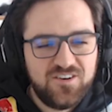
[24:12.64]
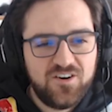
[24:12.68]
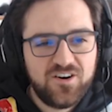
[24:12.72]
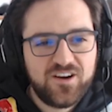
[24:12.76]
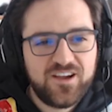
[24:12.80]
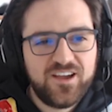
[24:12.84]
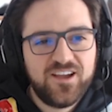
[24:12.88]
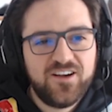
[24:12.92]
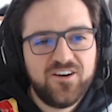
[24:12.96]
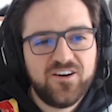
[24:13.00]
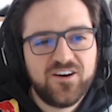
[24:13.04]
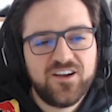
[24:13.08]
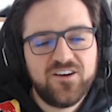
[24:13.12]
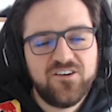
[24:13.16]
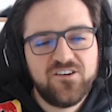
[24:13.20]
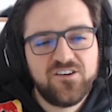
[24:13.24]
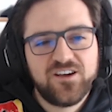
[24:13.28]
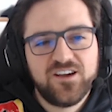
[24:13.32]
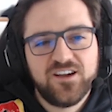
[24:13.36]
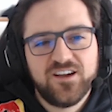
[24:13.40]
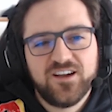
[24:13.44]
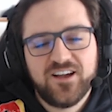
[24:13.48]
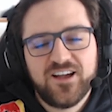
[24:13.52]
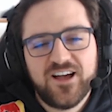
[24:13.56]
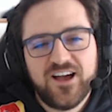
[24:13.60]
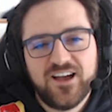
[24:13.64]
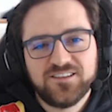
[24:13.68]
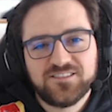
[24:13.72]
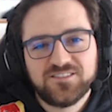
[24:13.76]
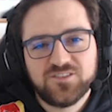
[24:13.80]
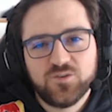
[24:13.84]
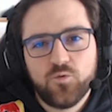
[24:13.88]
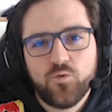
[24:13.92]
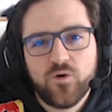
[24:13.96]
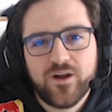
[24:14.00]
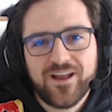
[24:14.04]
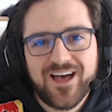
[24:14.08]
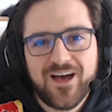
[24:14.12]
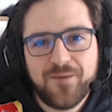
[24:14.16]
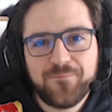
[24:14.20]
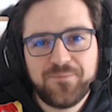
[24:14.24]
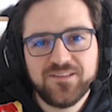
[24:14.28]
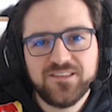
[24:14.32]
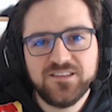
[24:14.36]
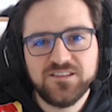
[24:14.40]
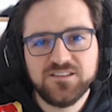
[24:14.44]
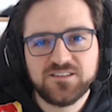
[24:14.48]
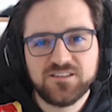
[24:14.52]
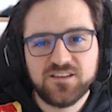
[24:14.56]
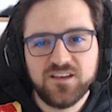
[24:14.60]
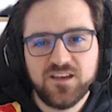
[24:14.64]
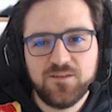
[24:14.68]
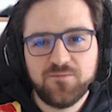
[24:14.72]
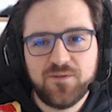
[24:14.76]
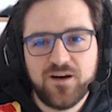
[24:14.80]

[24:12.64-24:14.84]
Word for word: okay, okay, okay, guys. What happened this game? I